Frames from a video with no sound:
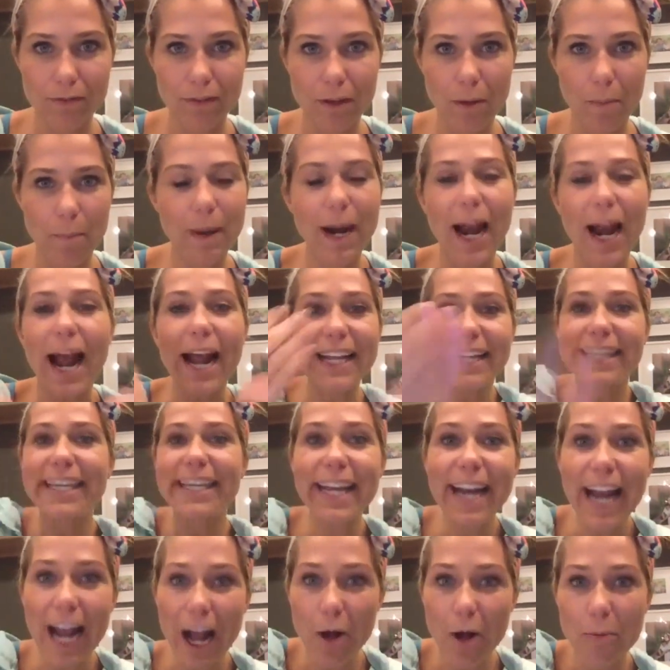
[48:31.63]
But I get
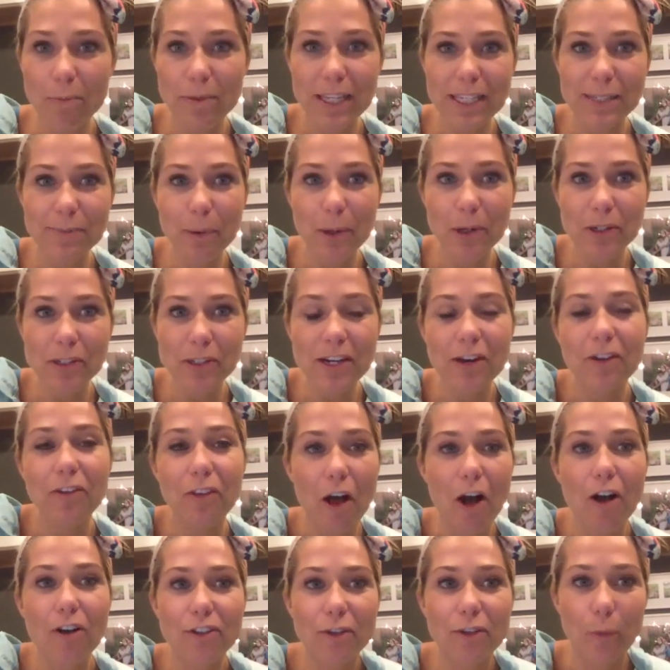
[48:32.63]
to help this person
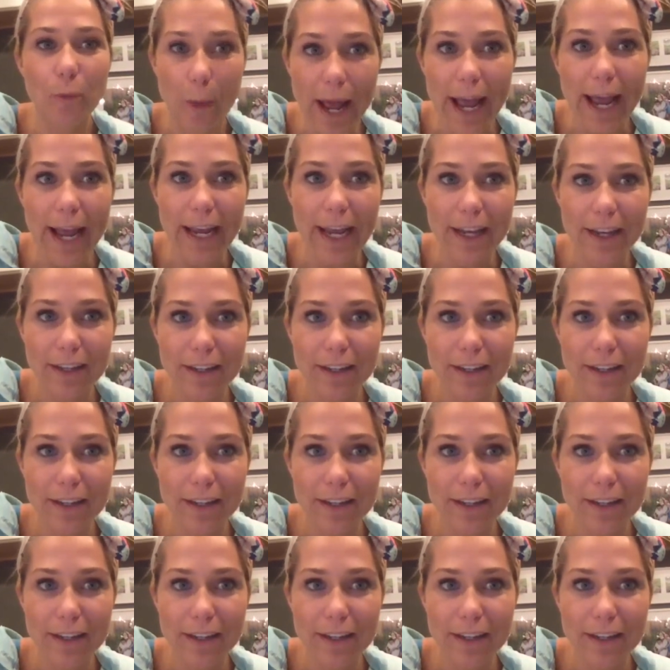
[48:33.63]
along the way.